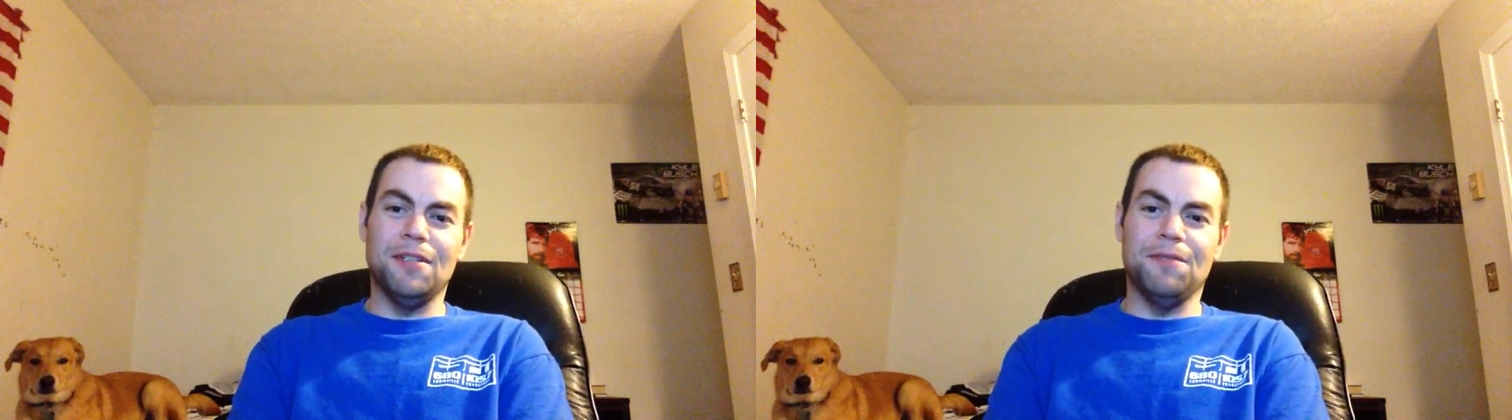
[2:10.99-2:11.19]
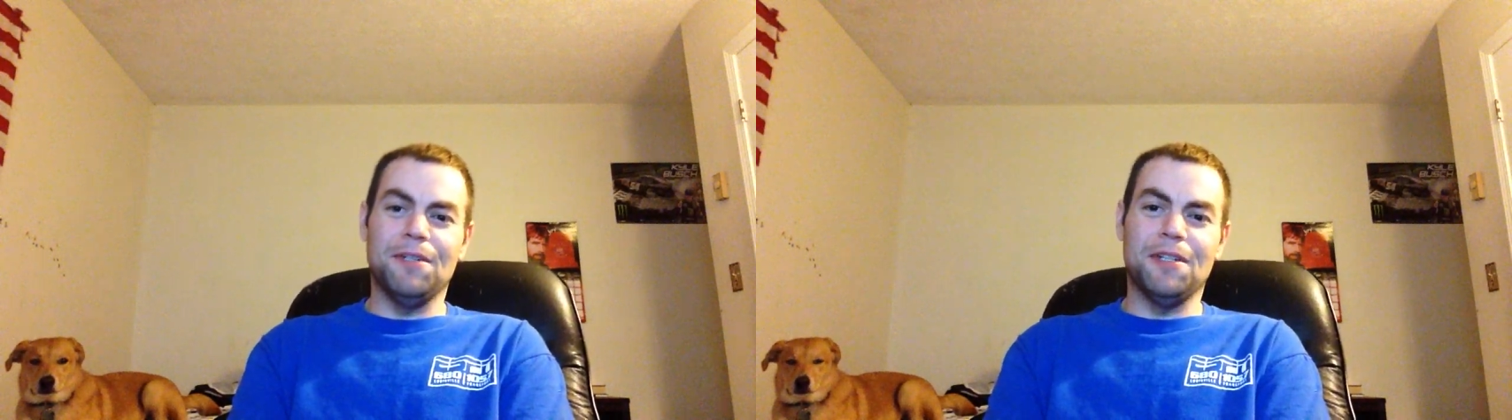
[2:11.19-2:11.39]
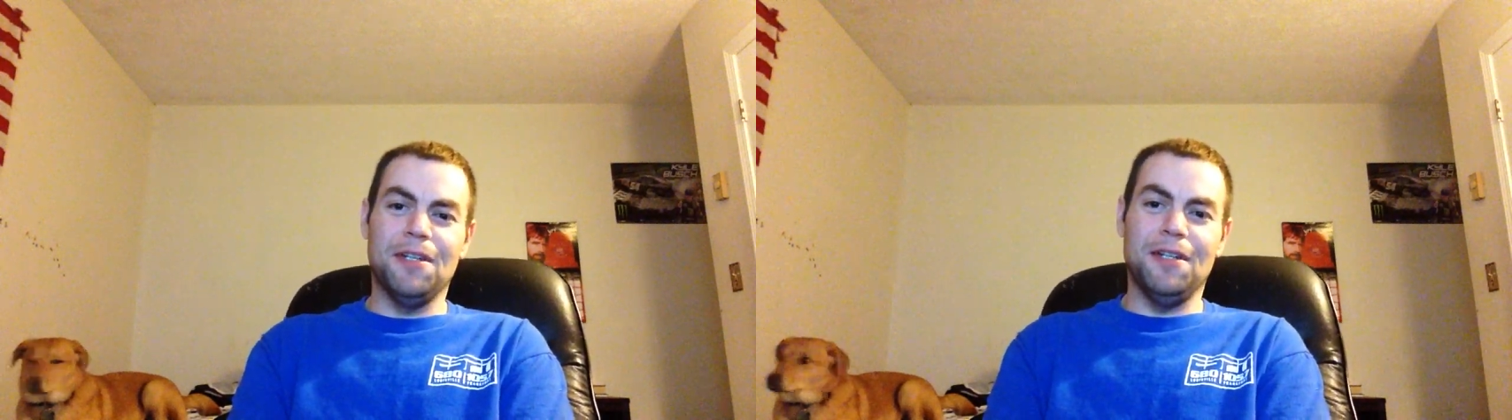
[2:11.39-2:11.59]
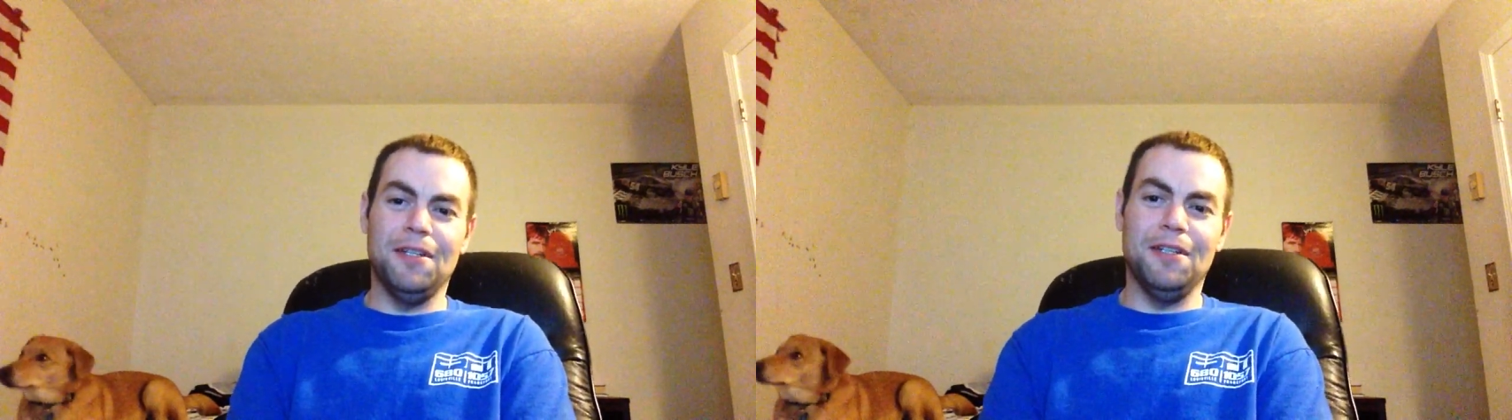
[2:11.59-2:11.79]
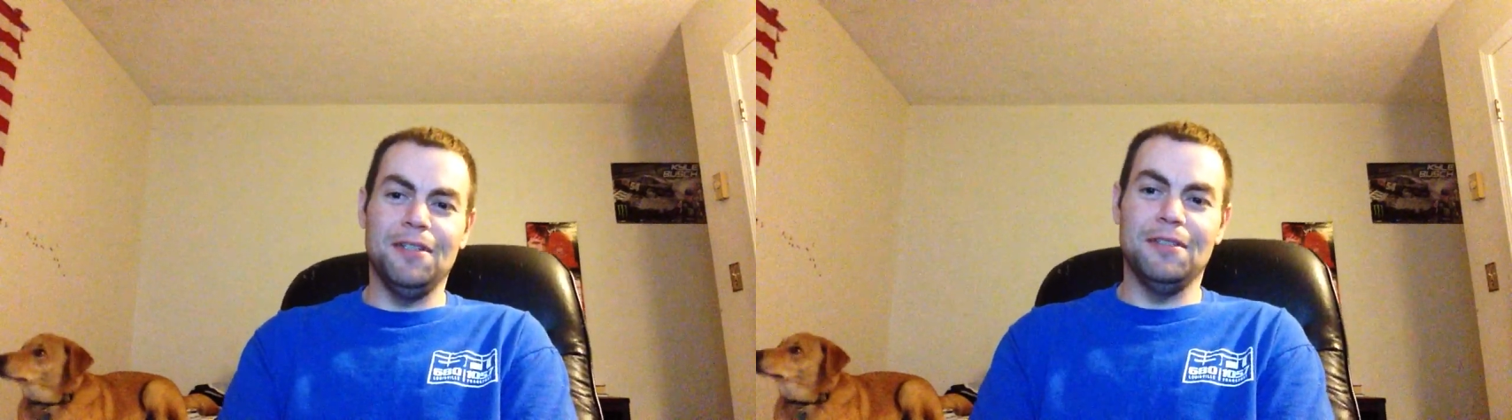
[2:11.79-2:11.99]
it for
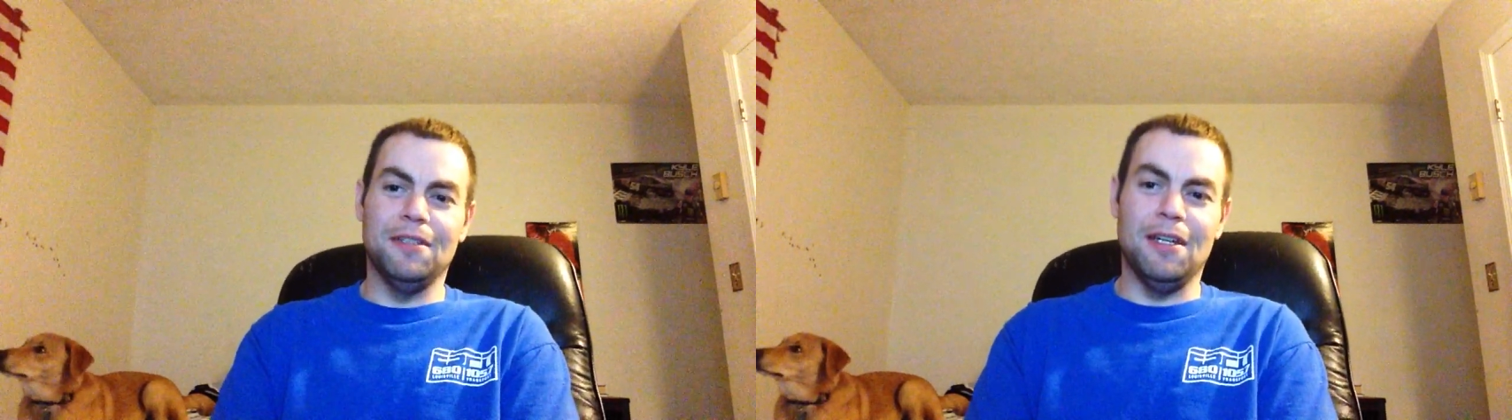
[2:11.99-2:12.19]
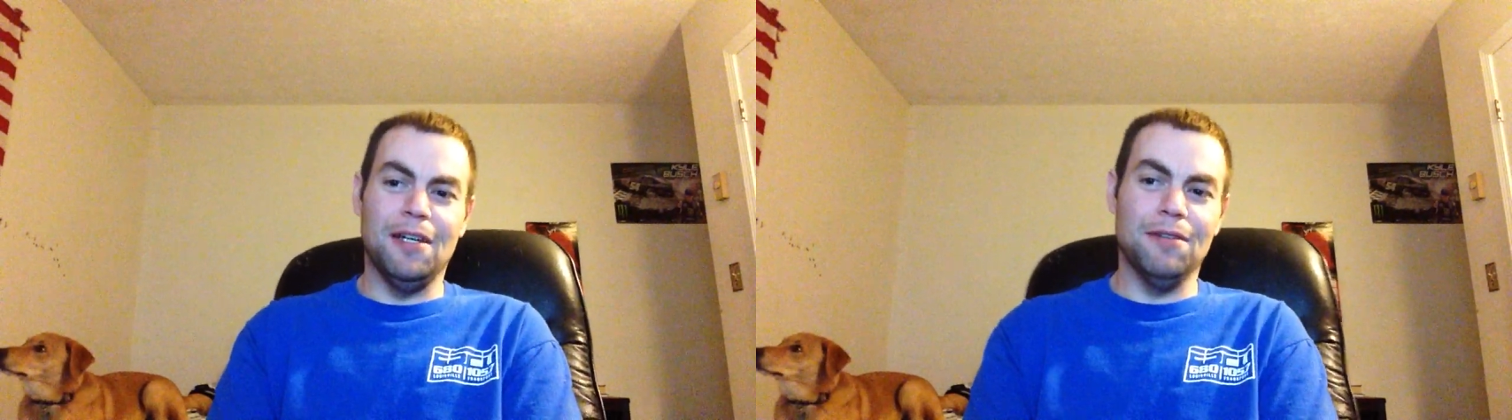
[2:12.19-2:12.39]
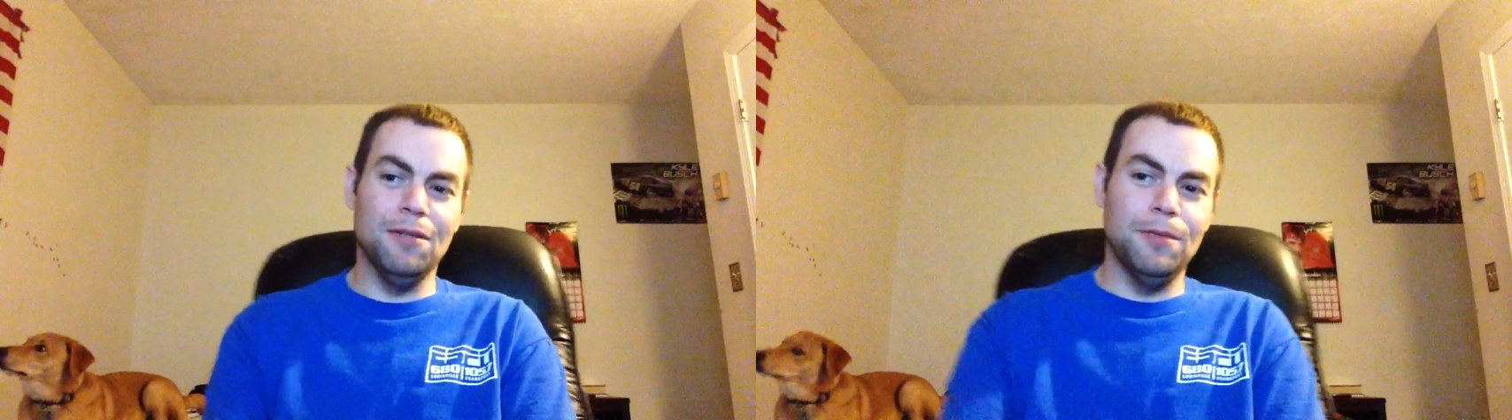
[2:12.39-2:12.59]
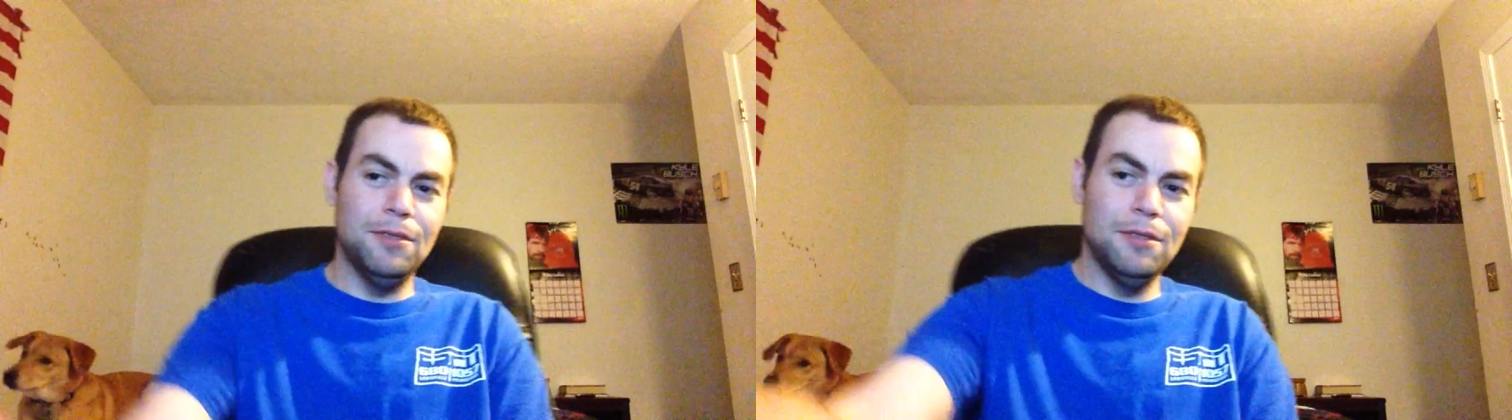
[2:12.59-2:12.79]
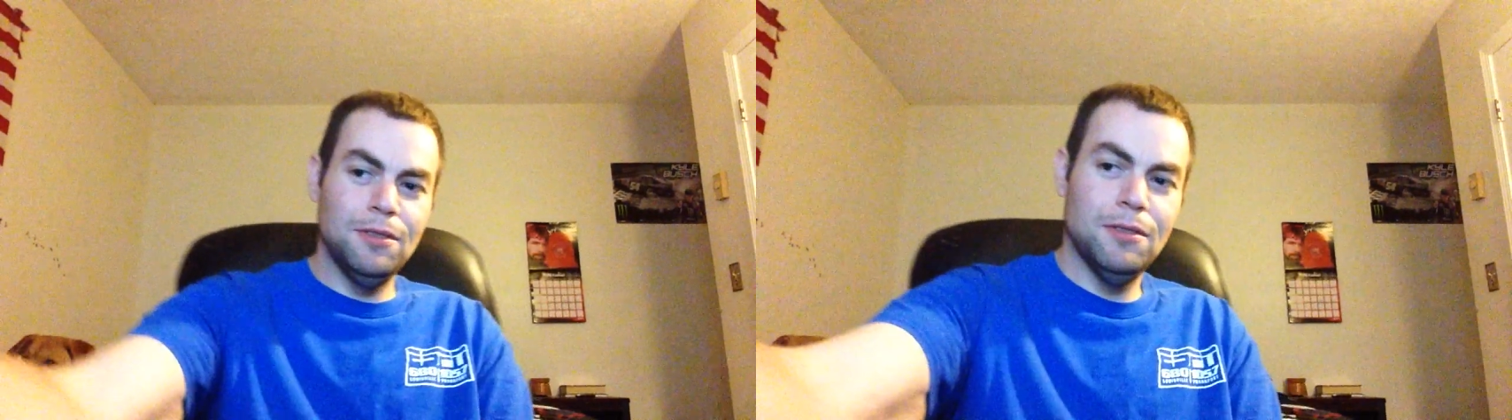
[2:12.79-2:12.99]
today. Have a good
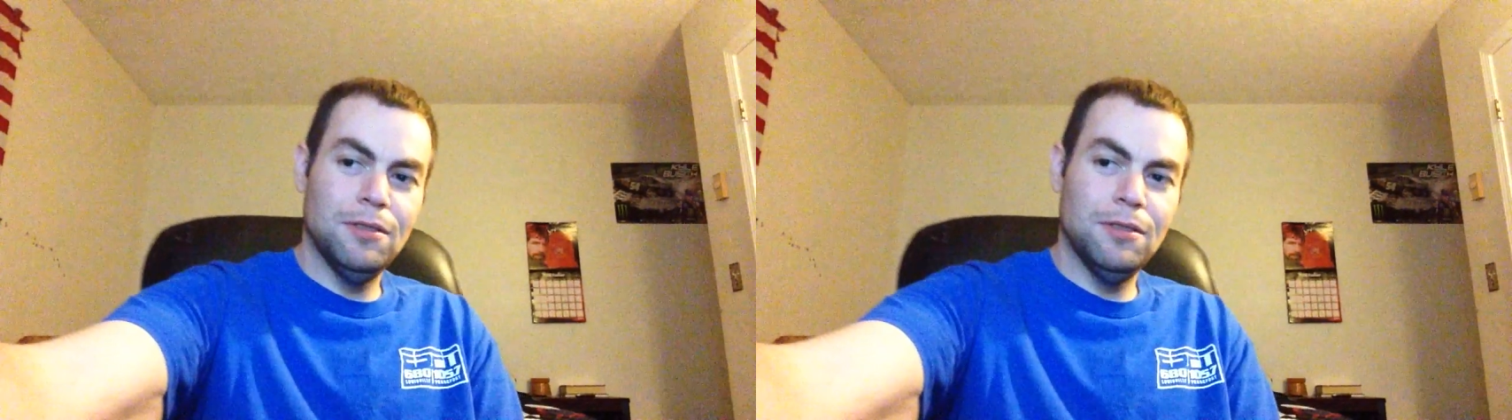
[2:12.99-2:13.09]
one.